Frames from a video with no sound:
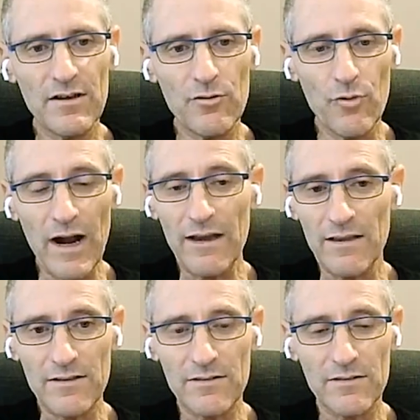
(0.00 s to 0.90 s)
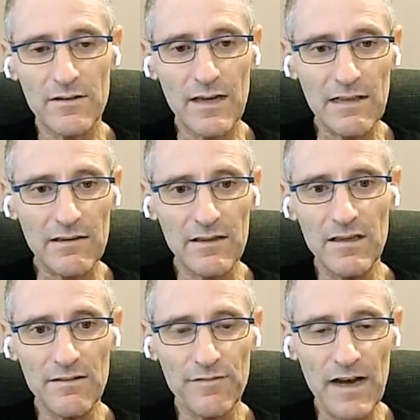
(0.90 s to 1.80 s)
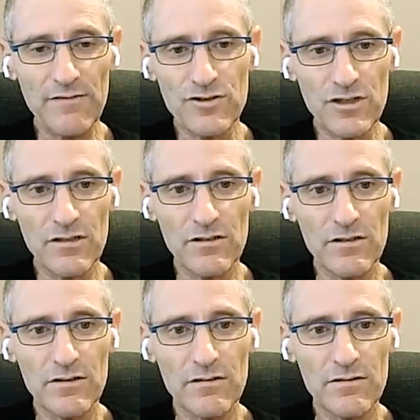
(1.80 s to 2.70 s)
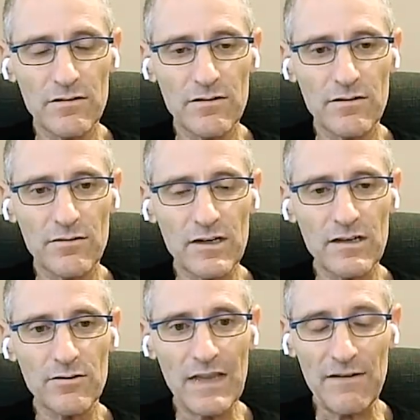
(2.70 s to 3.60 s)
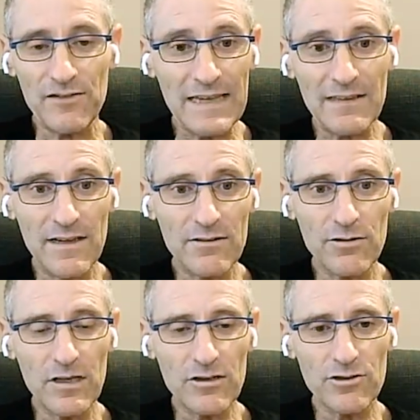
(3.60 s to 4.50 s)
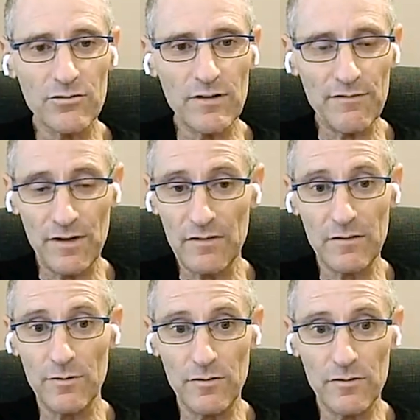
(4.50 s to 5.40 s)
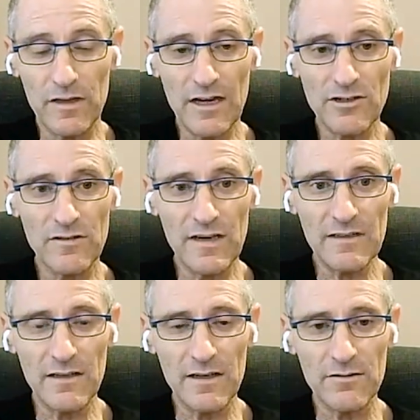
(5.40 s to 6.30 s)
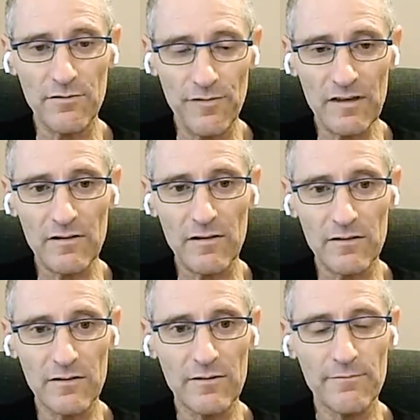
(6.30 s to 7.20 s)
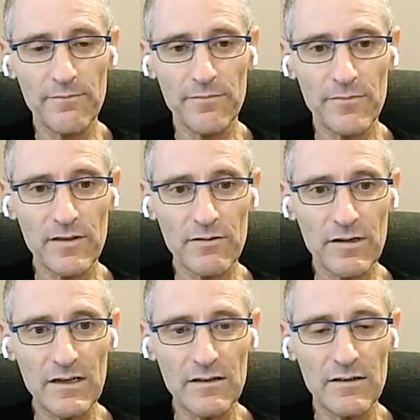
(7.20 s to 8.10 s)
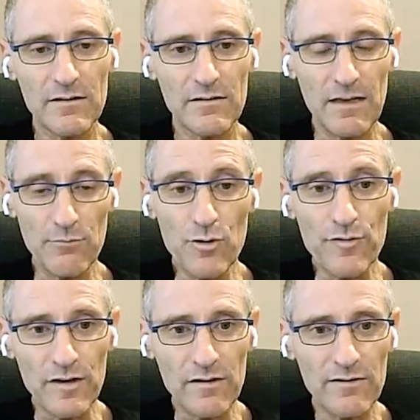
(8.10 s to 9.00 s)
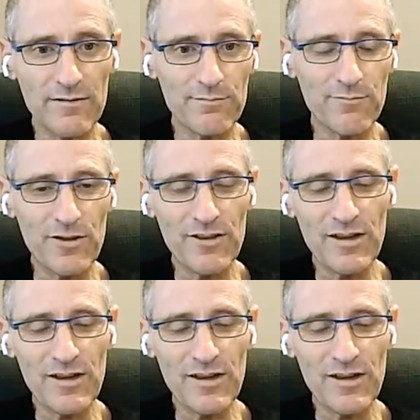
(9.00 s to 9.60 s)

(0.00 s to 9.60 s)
wireless, LTE, 5G. Okay, you can have satellite connection. We have customers using actually satellite on vessels. Okay, and moving. When they